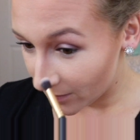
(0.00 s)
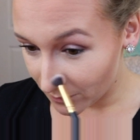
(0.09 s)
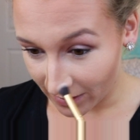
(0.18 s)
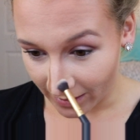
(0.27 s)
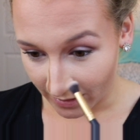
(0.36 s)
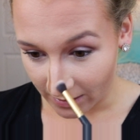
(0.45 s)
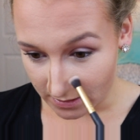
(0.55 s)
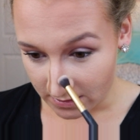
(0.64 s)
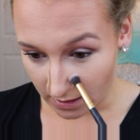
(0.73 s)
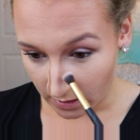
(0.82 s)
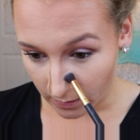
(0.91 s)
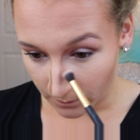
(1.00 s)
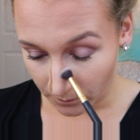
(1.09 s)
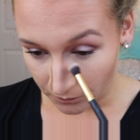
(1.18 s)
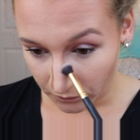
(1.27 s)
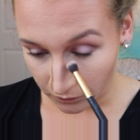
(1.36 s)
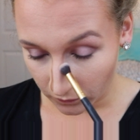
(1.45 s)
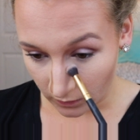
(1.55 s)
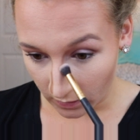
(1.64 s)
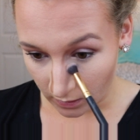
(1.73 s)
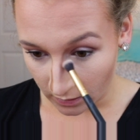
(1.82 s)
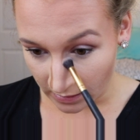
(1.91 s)
Because
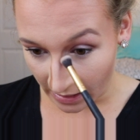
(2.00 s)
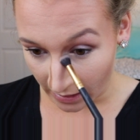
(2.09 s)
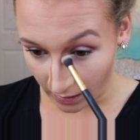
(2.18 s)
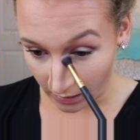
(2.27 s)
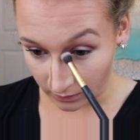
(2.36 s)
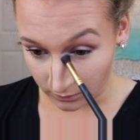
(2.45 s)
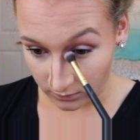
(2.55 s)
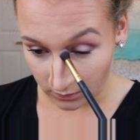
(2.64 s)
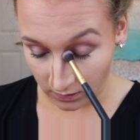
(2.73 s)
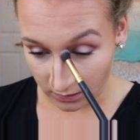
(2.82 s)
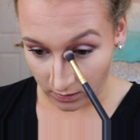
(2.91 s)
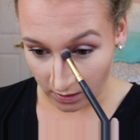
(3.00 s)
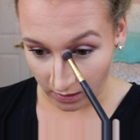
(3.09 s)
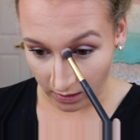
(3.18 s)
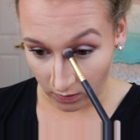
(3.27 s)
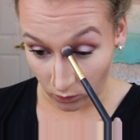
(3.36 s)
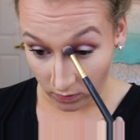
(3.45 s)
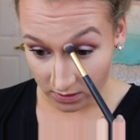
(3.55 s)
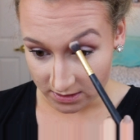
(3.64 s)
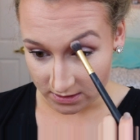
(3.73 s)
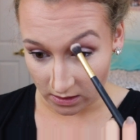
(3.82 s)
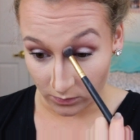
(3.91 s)
that, again, with the
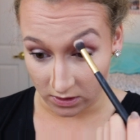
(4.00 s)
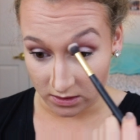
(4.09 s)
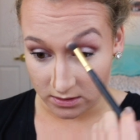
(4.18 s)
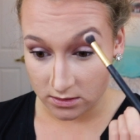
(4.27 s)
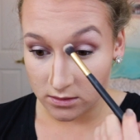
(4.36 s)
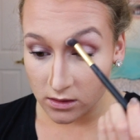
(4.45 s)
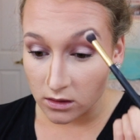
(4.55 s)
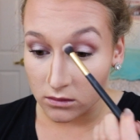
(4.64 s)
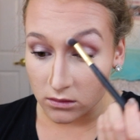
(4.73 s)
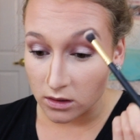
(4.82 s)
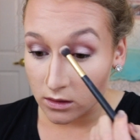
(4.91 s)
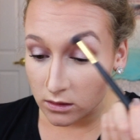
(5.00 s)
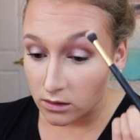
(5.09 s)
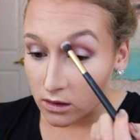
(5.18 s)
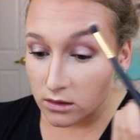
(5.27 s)
seamless, you don't want